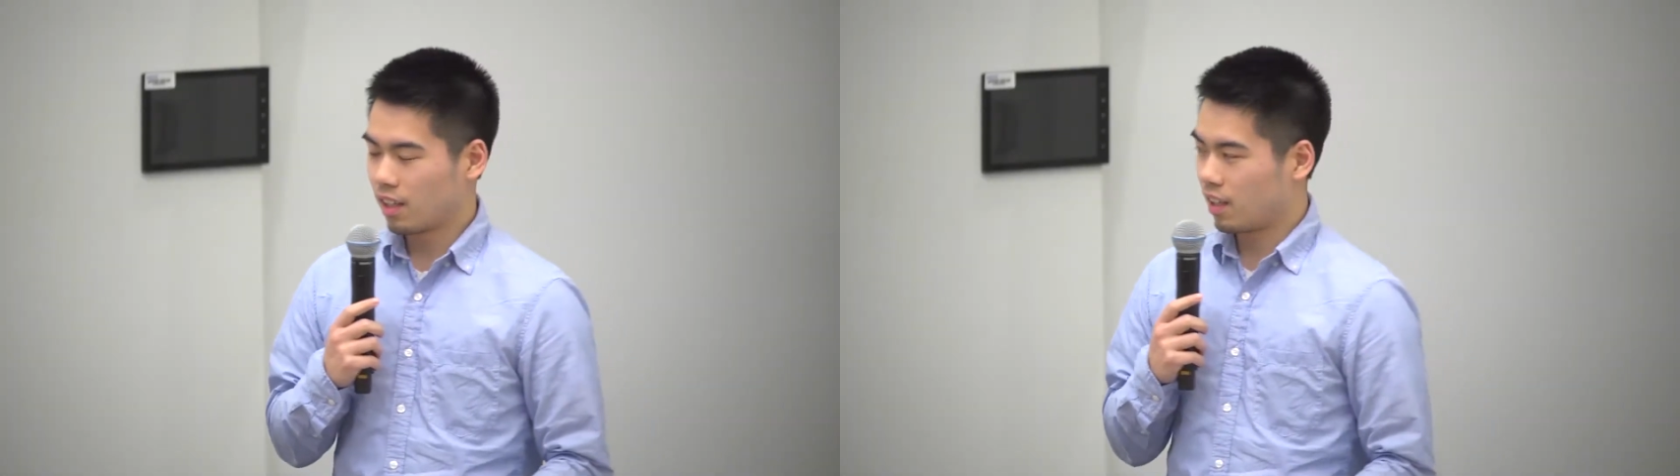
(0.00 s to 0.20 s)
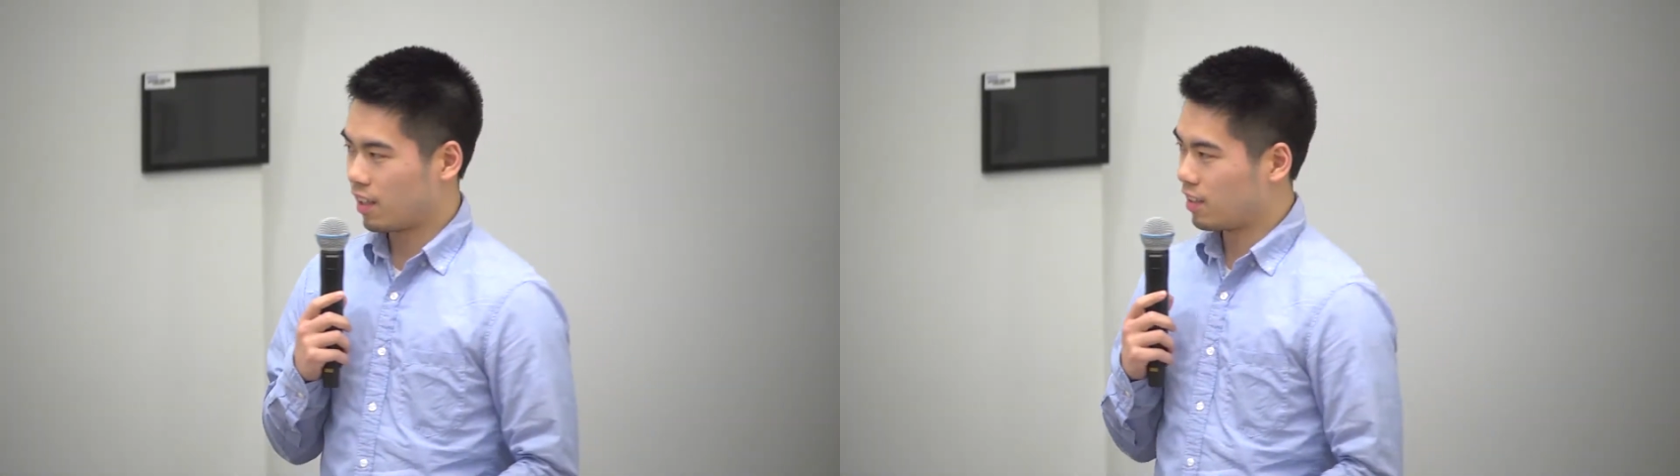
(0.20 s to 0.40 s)

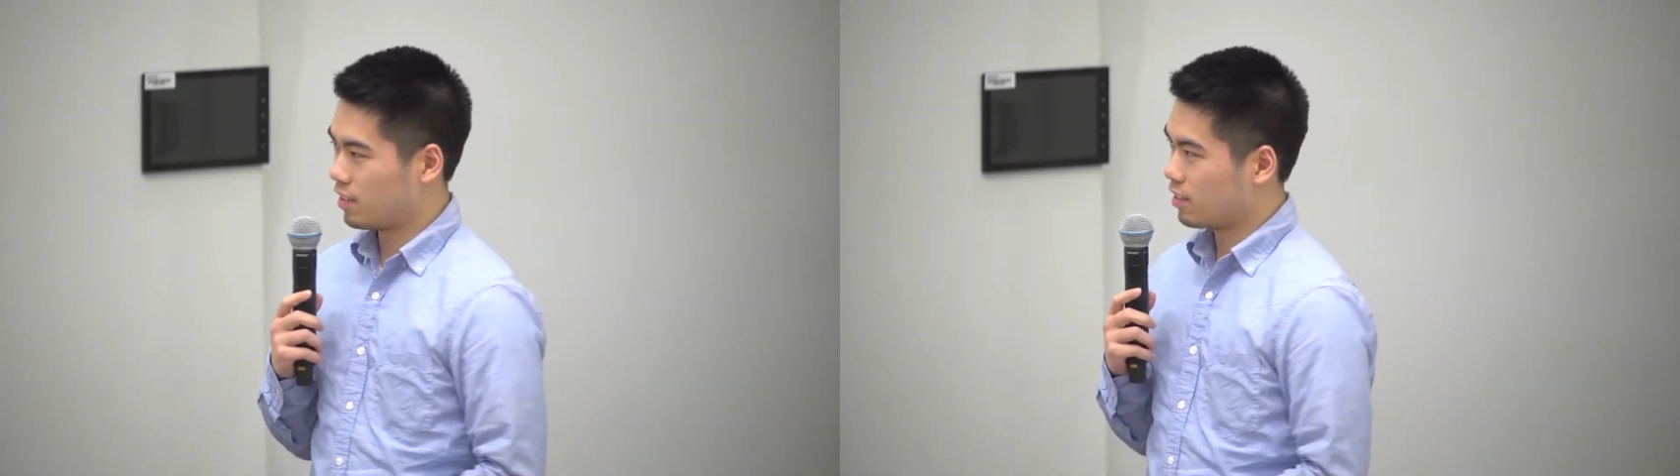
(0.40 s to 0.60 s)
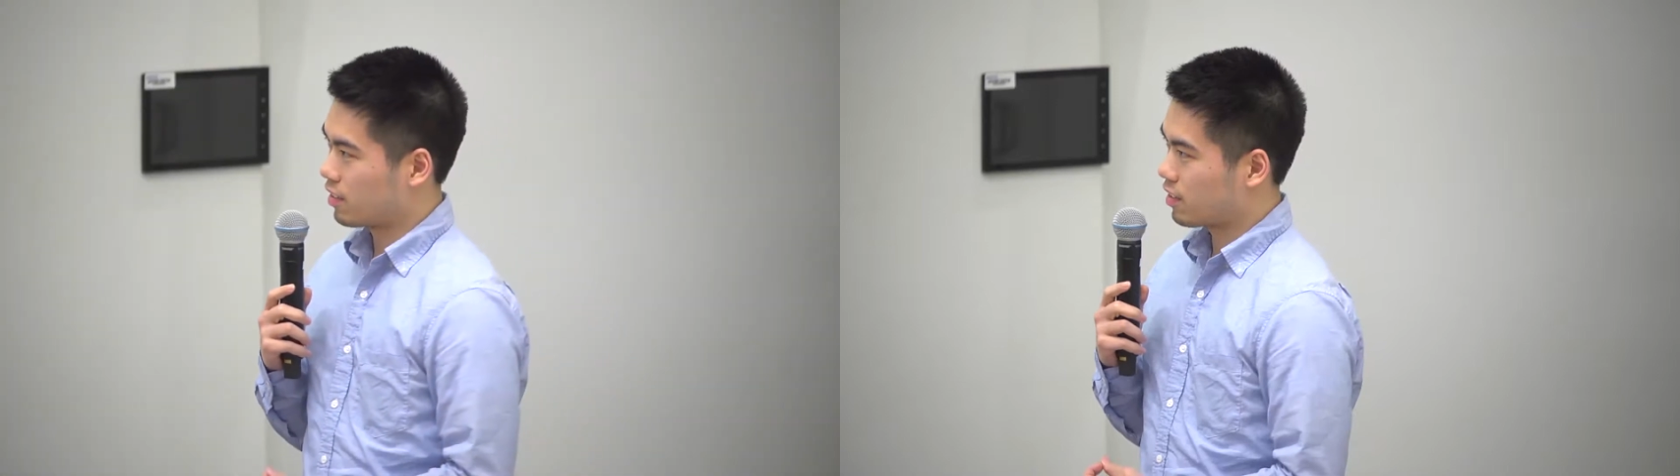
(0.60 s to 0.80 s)

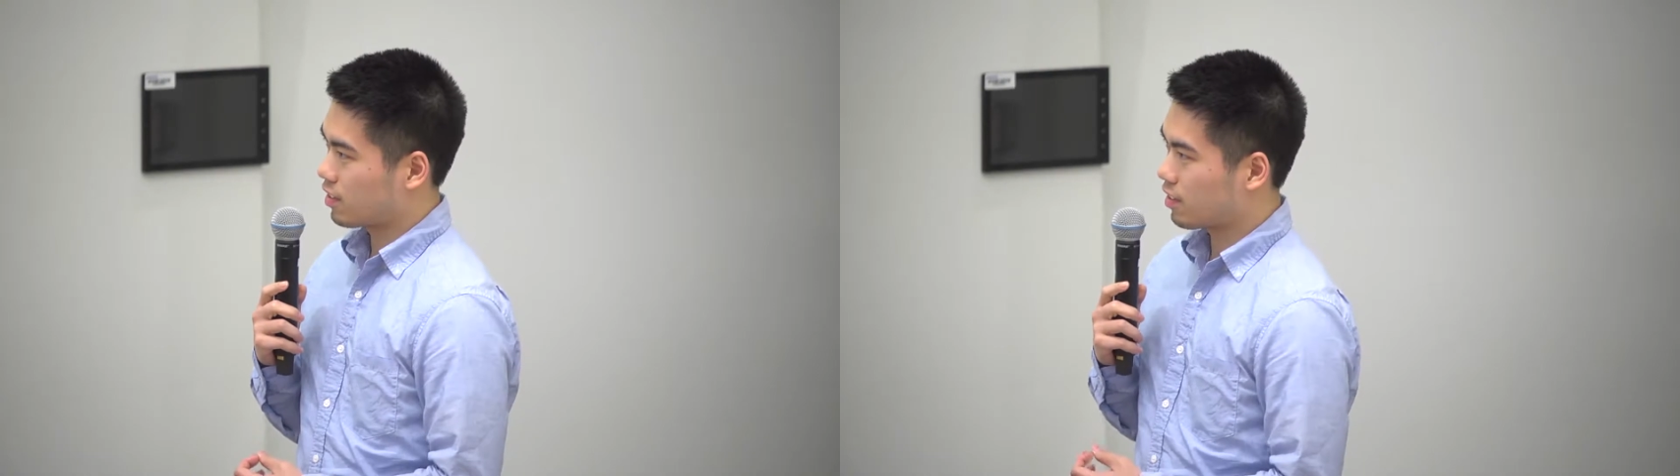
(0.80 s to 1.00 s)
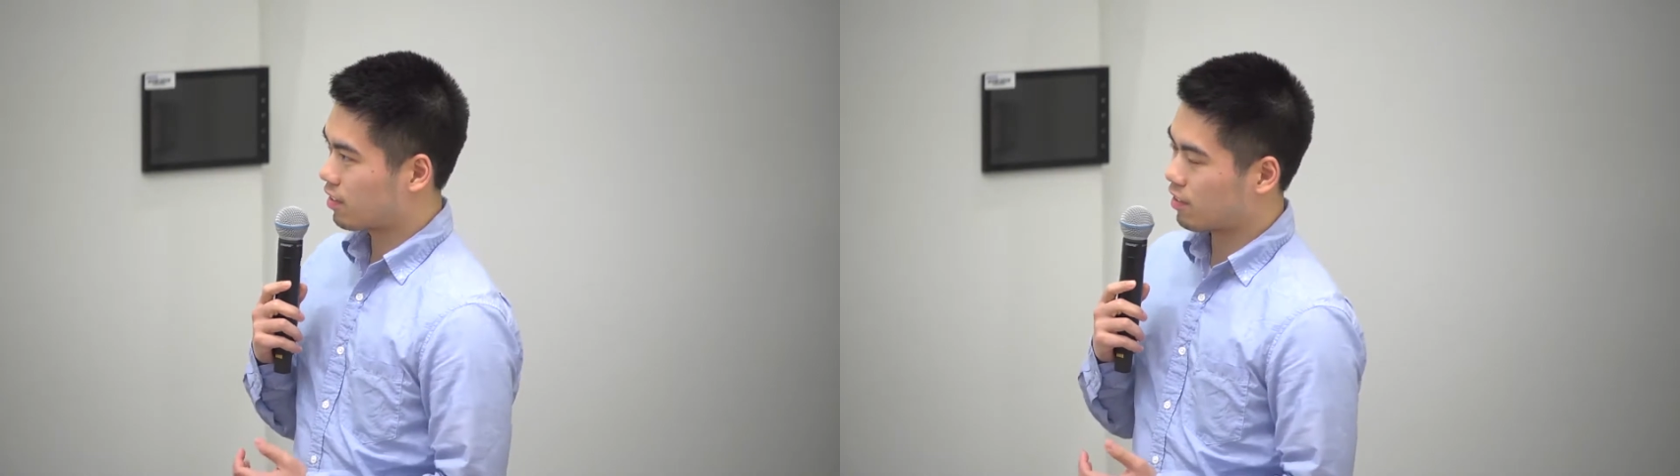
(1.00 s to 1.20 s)
and
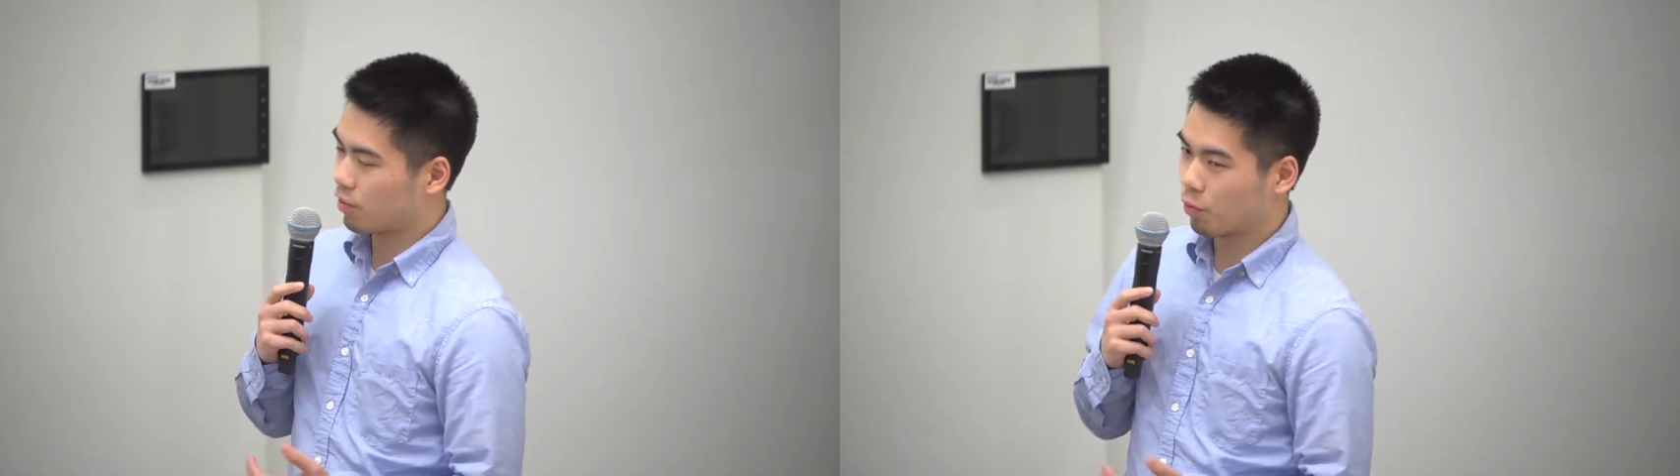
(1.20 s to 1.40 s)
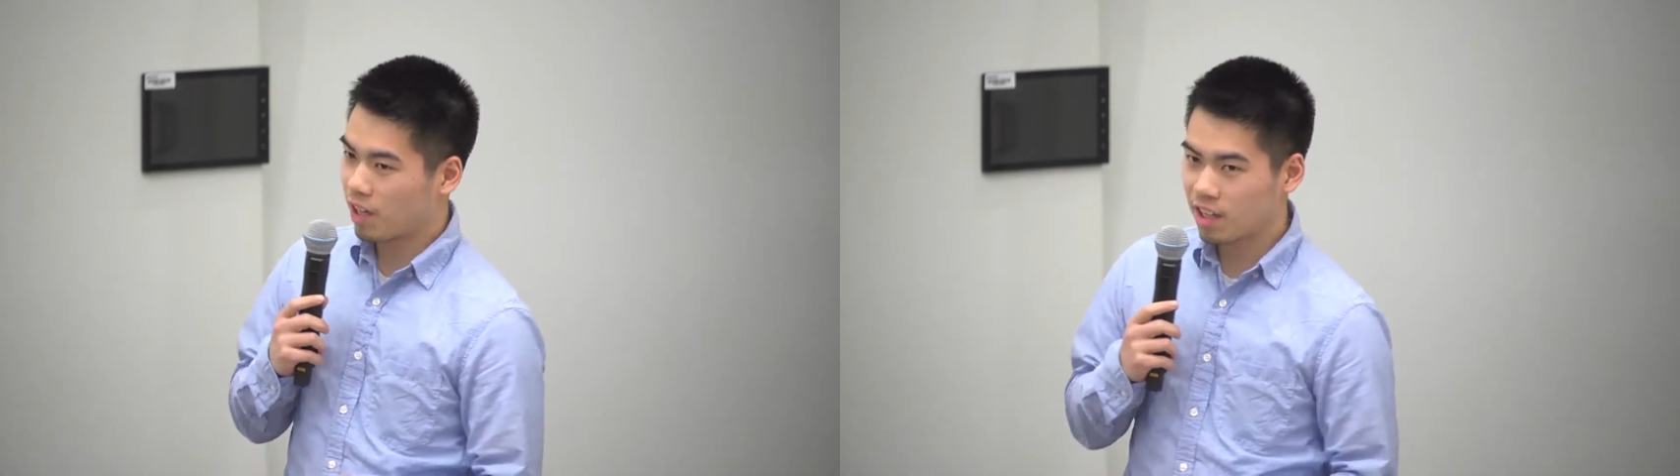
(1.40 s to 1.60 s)

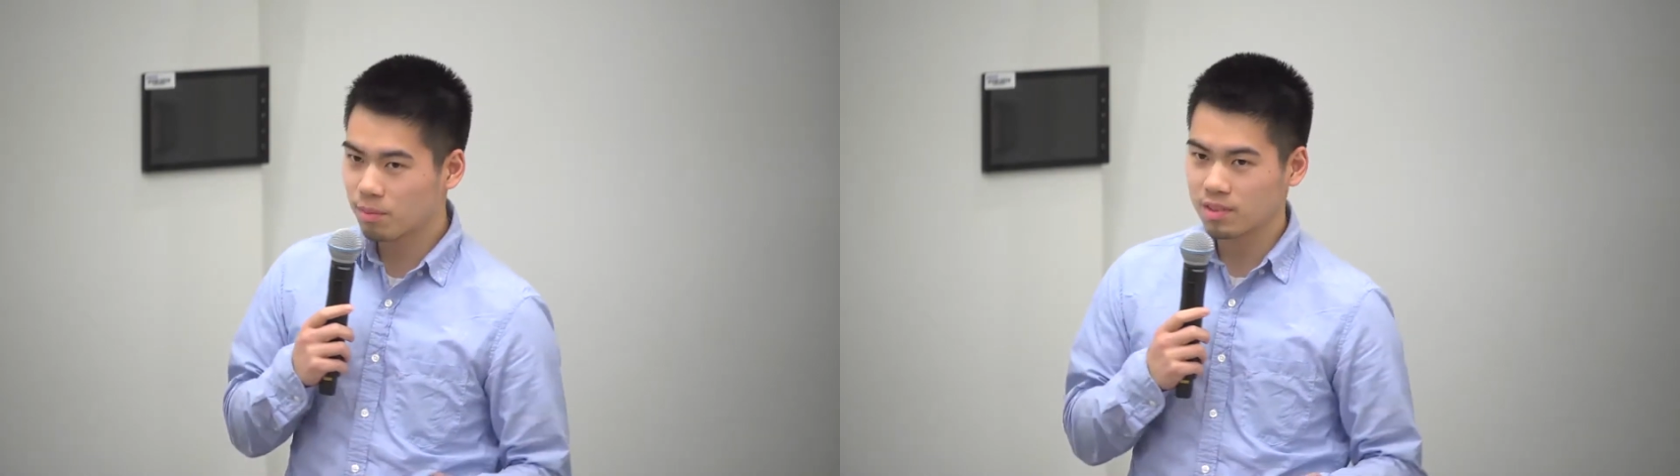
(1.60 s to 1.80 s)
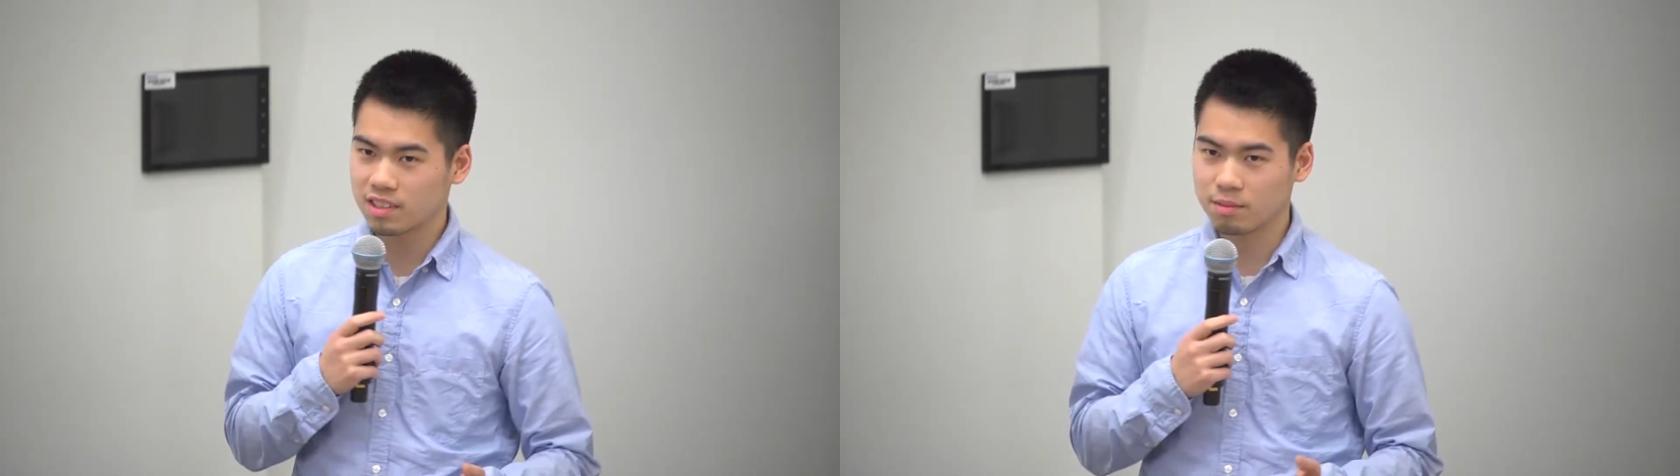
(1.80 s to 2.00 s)
the
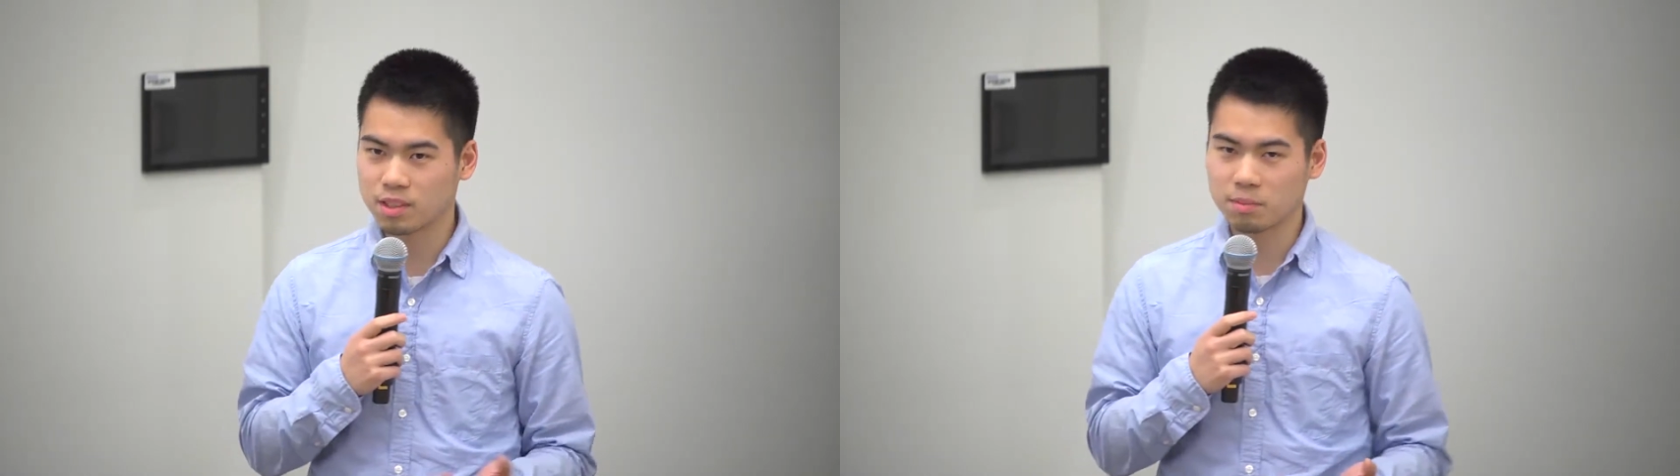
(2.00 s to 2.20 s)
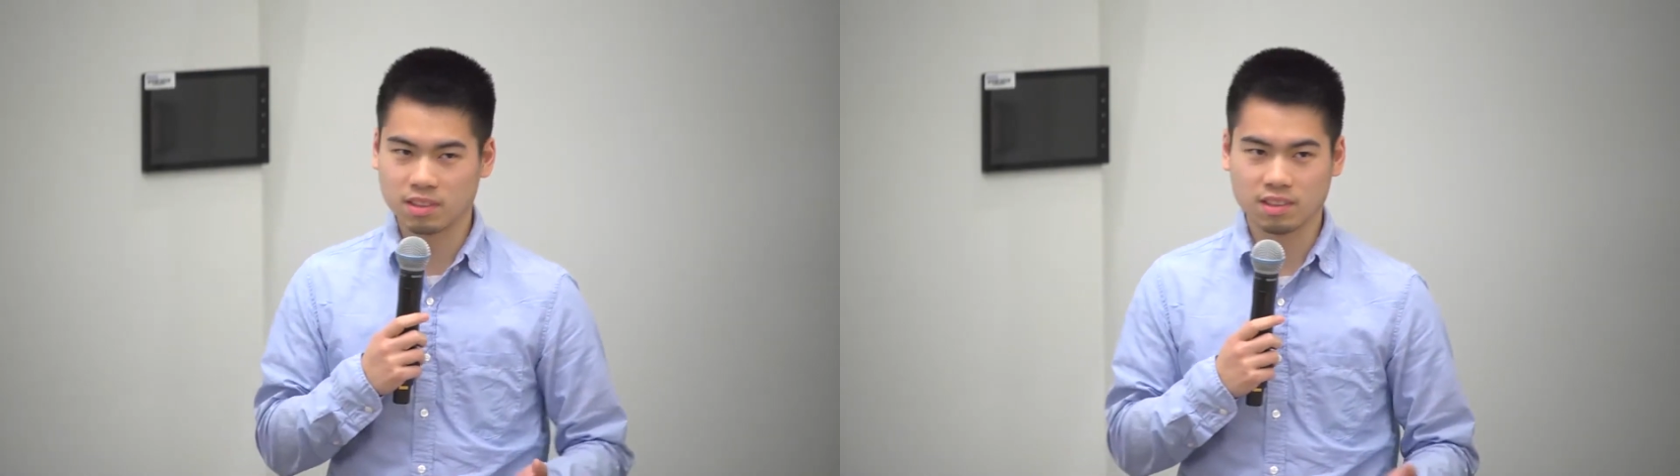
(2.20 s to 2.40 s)
web
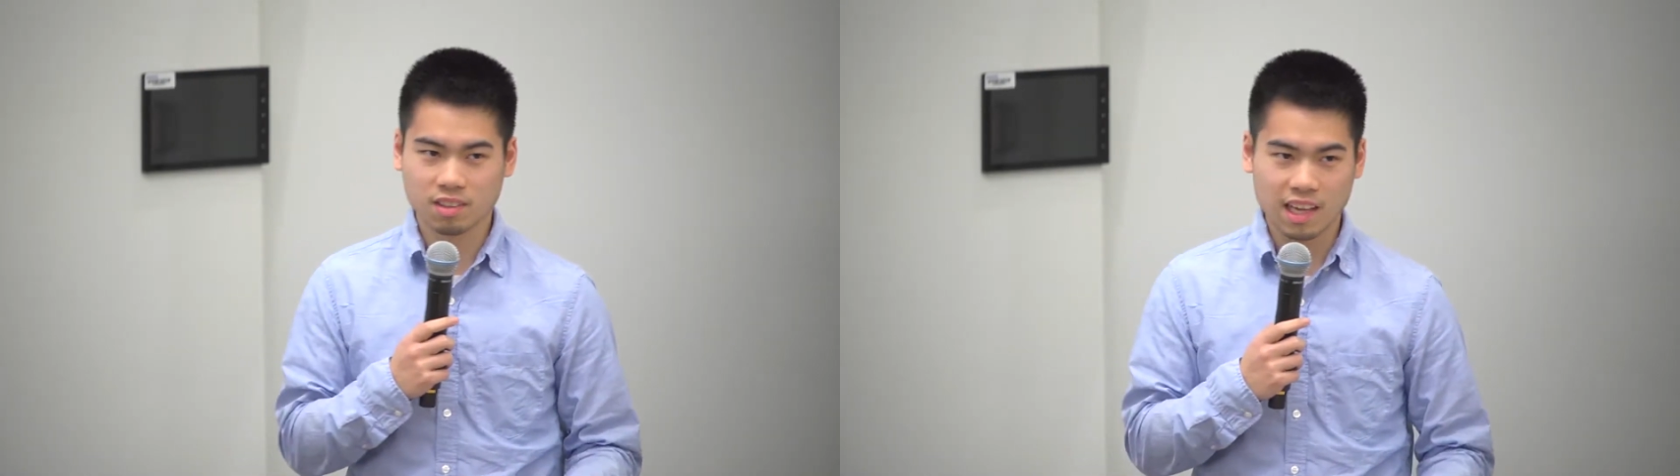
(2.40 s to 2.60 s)
seems to be